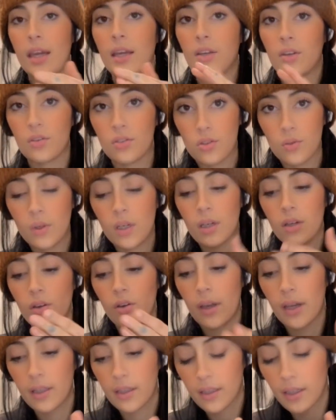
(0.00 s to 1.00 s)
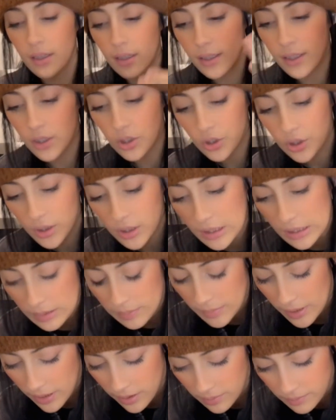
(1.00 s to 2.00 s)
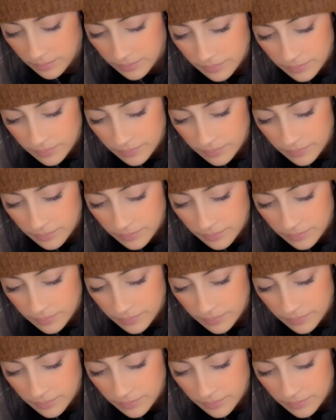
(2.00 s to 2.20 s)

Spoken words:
and you're doing it correctly, it should smell